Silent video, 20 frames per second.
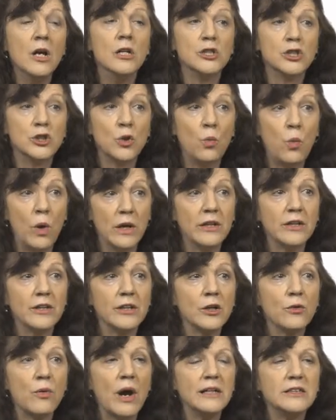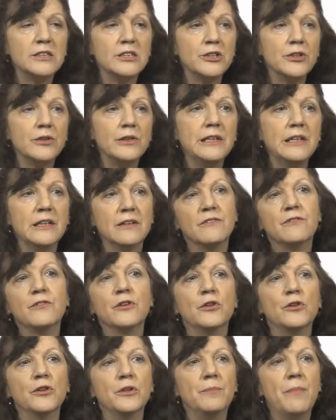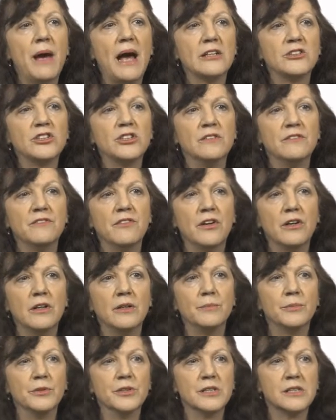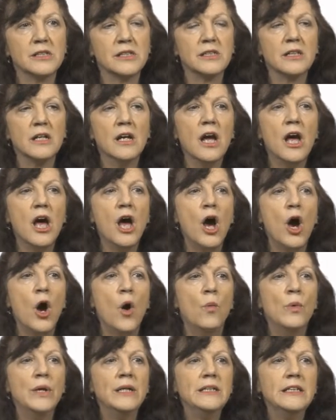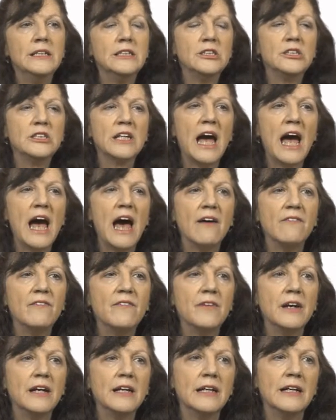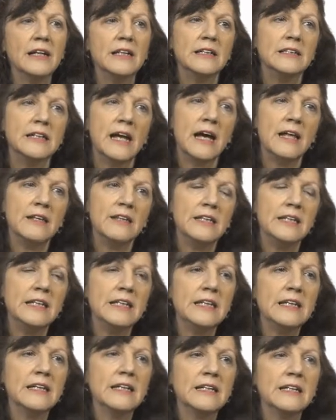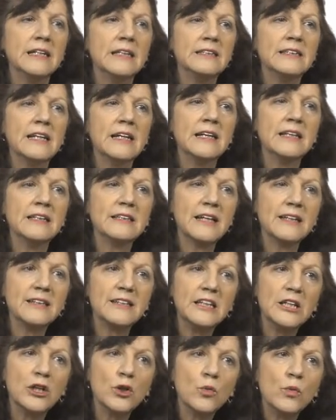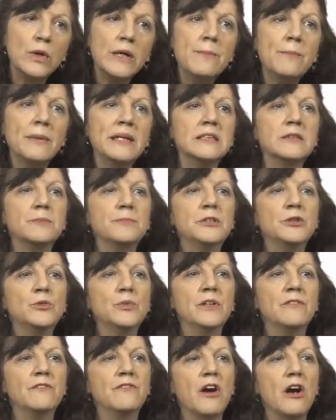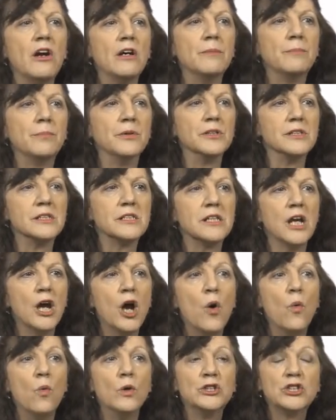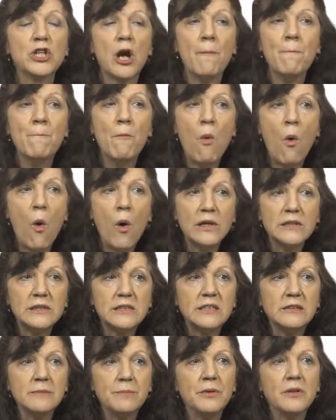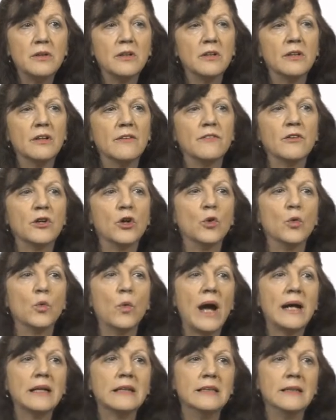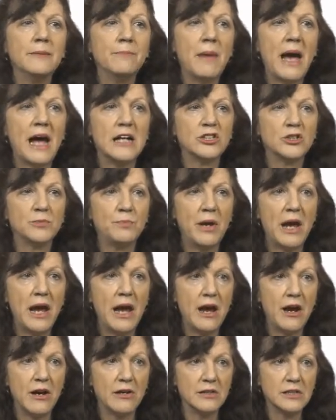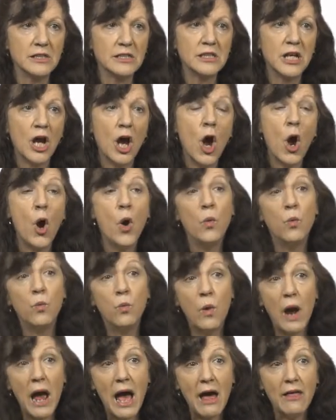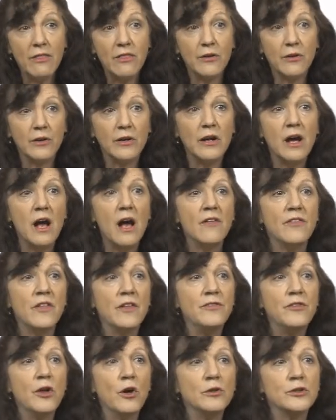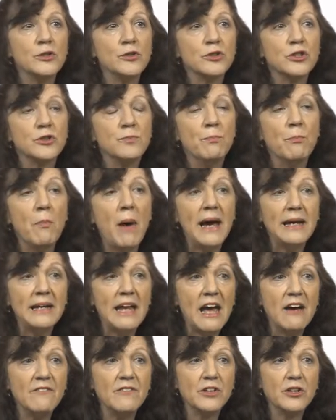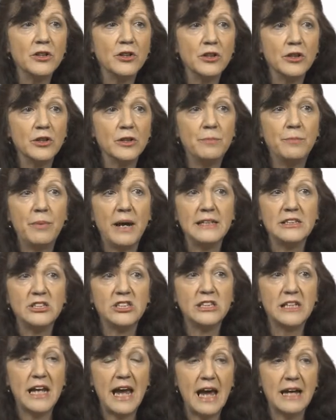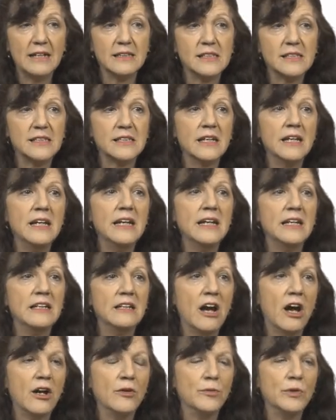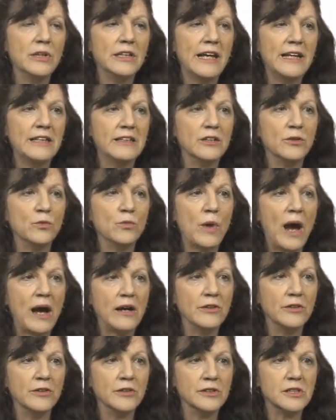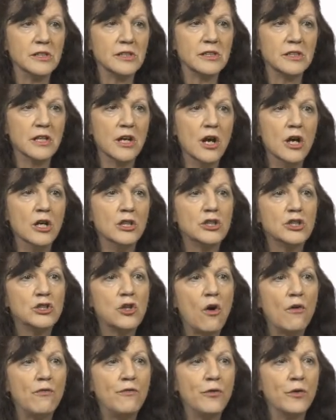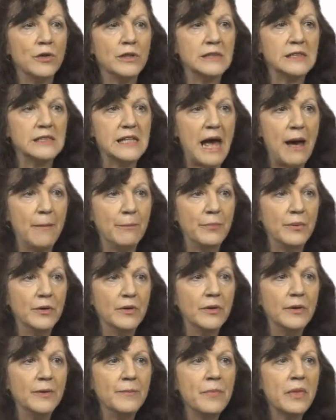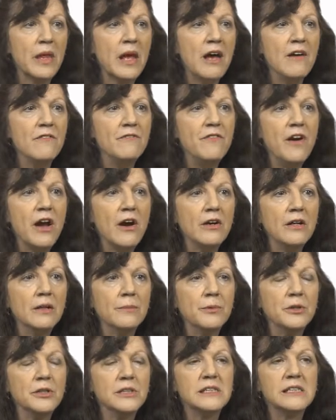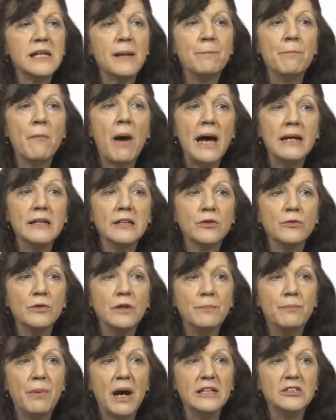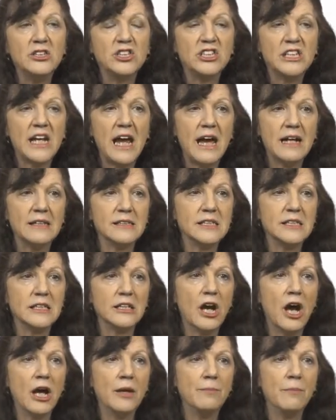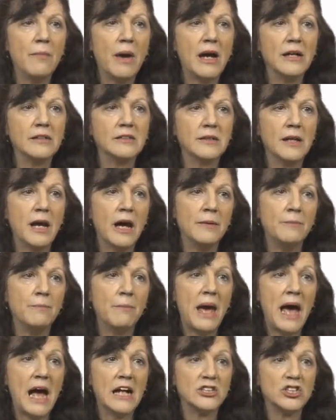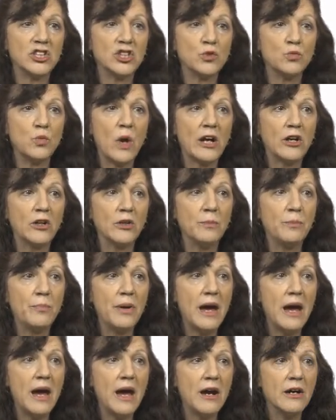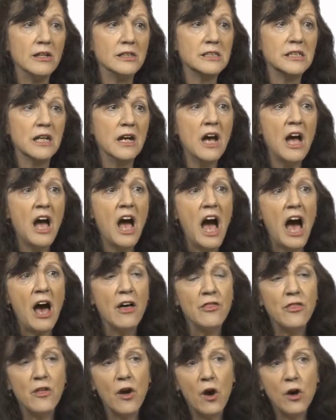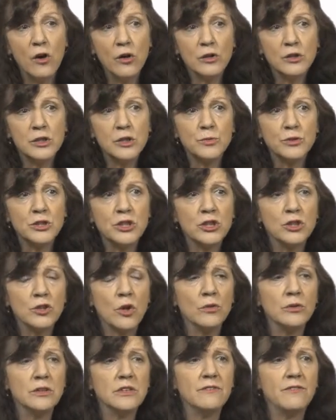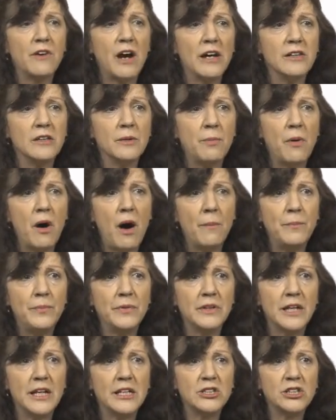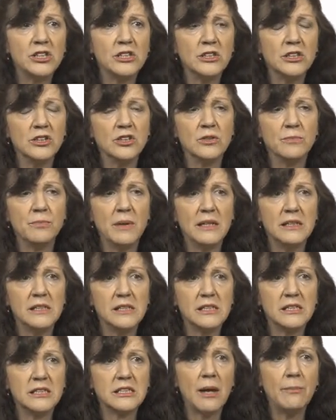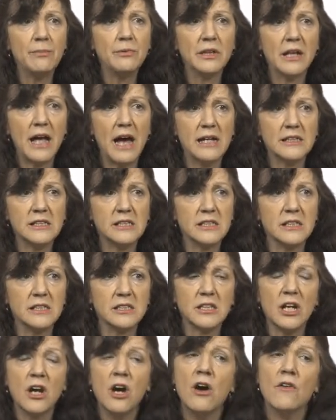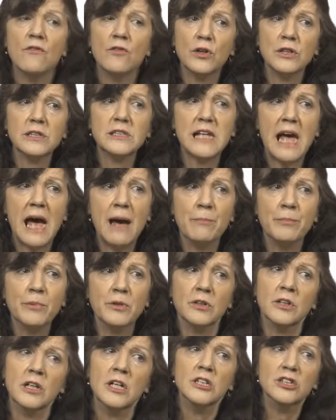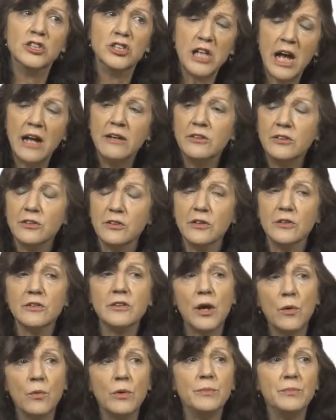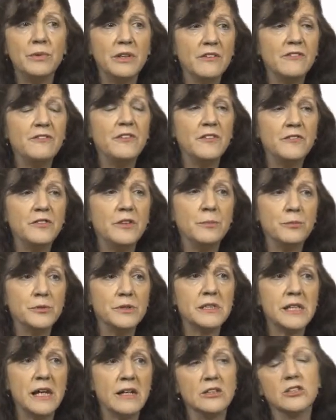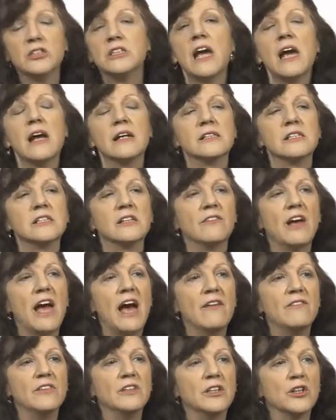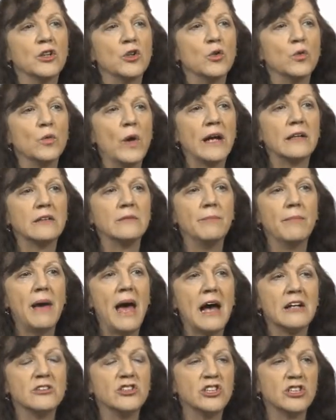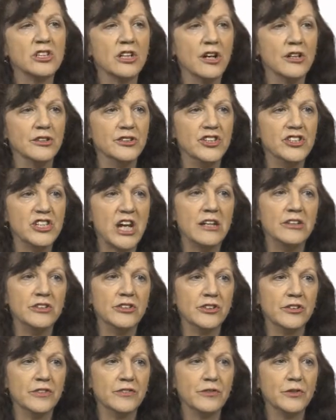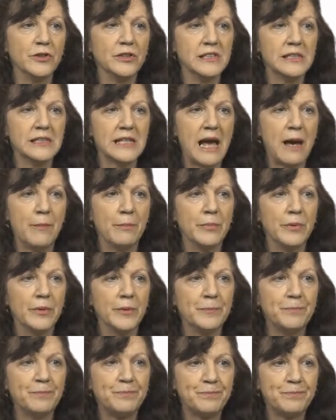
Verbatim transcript: So what are the criterion for good matching variables? We need to have the, uh, the, that the agreement between variables, which are more typical of correctly matched pairs, rather than those which might have occurred by chance in unrelated records. So, for example, variables that might agree by chance in unmatched record pairs are those which don't divide the population into many subclasses. For example, gender, there would be a 50% chance of having a correct match on gender, for example.